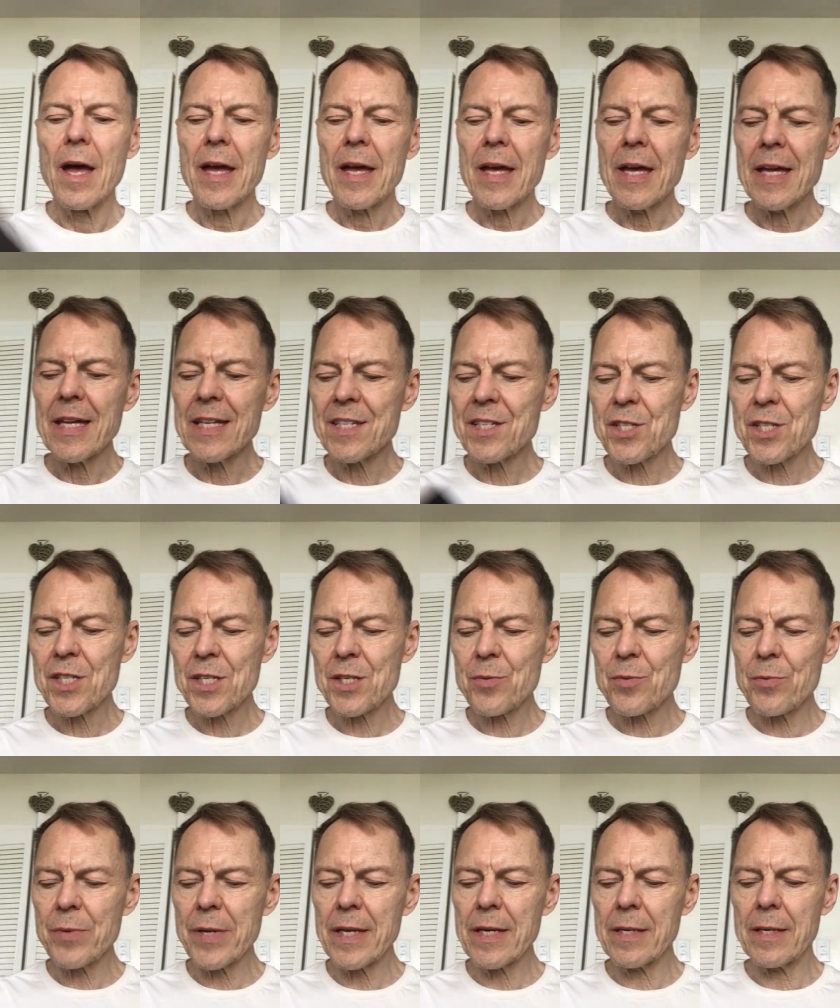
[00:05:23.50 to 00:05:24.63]
It's just
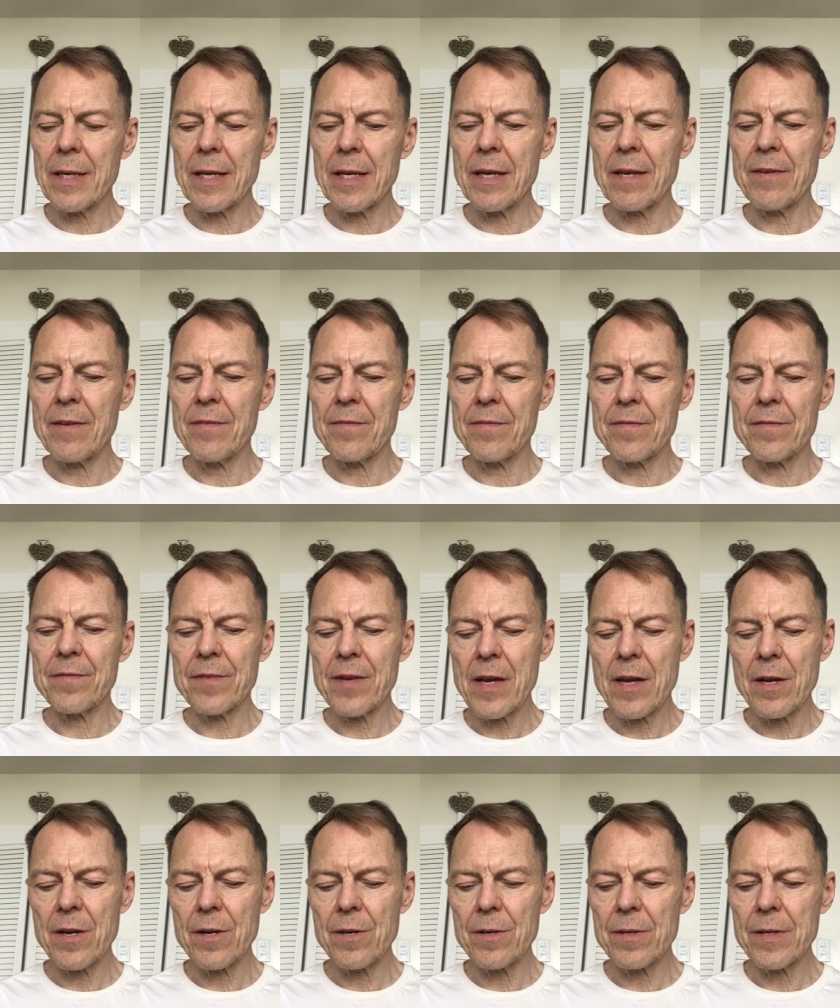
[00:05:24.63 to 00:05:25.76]
written in a
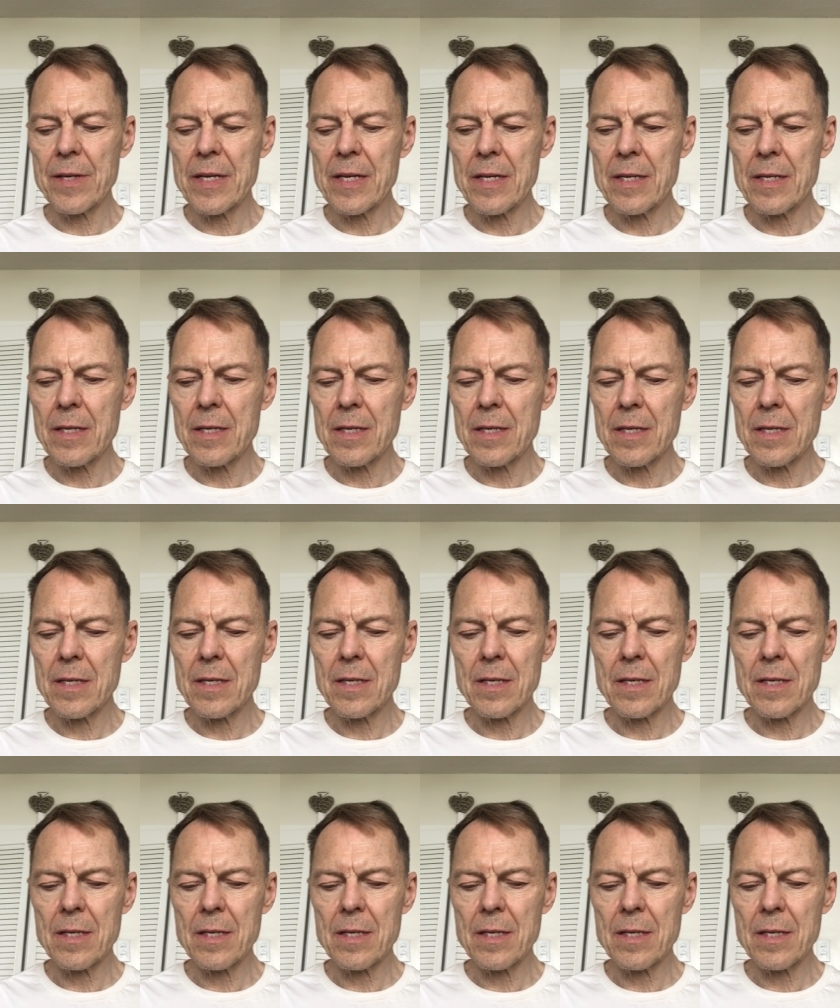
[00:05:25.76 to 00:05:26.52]
very,